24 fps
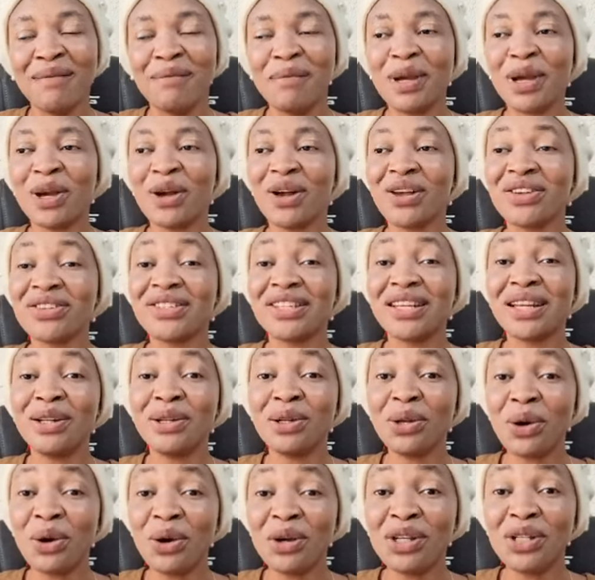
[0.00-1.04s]
Because they
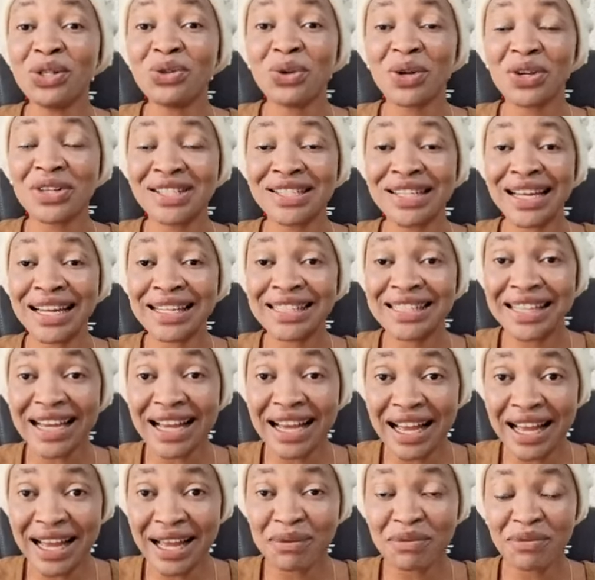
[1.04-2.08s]
know it was not
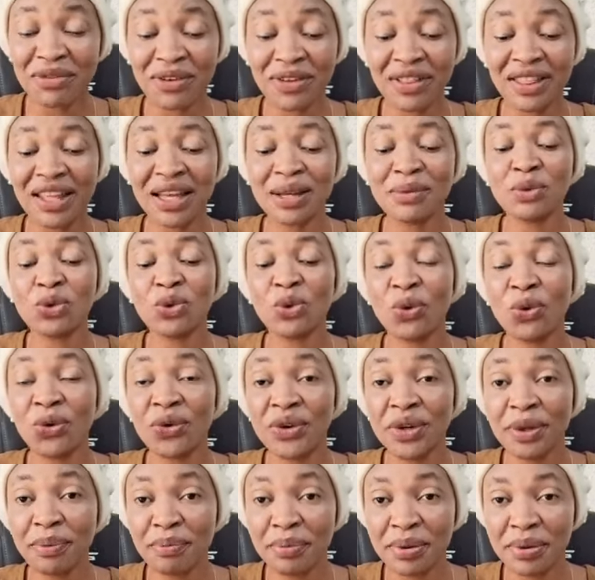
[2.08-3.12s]
time for them to
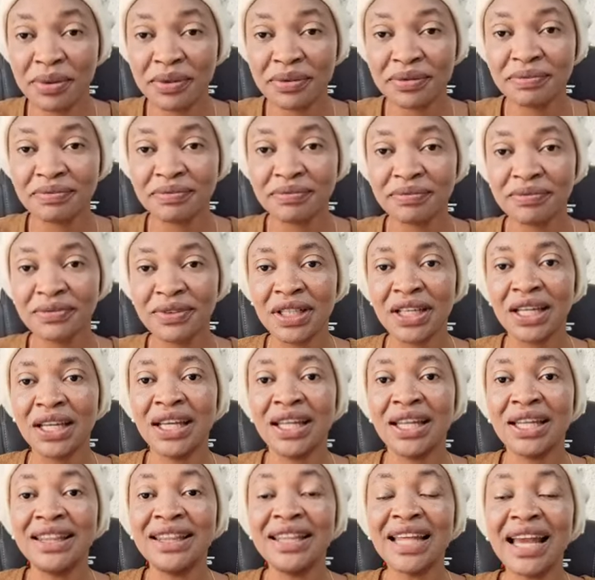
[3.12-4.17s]
reap
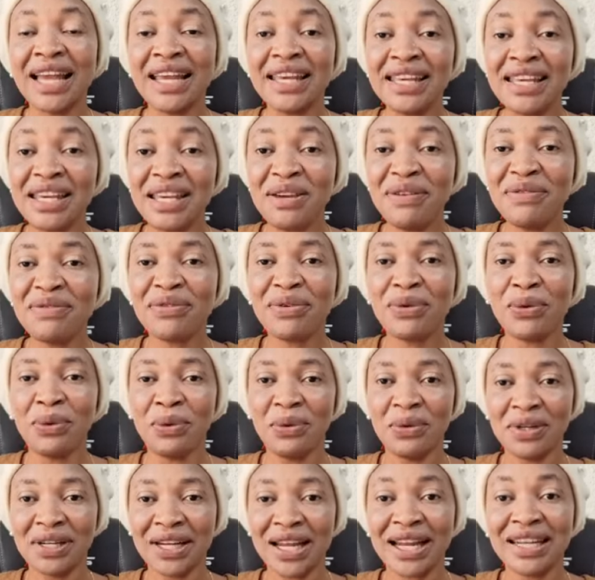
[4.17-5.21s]
the
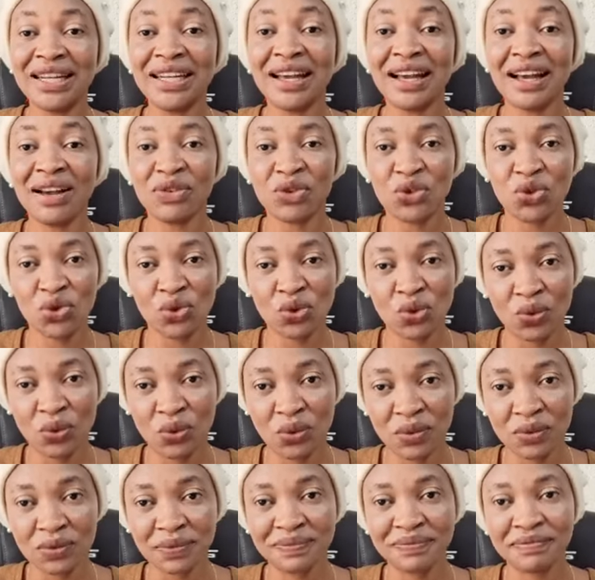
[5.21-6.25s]
evil that they have
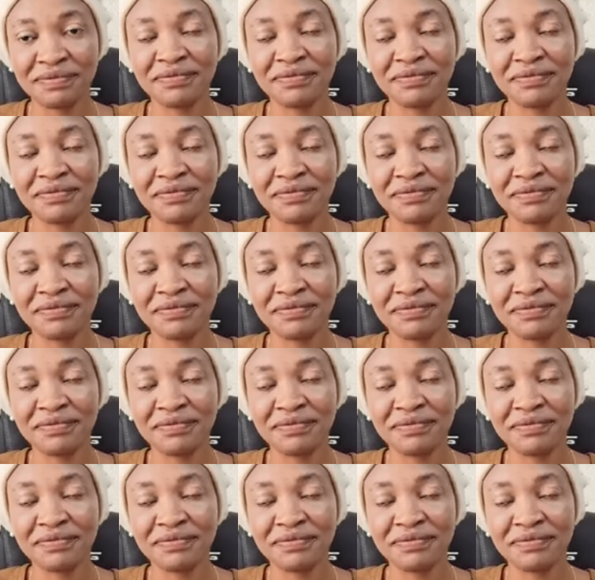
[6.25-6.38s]
sown.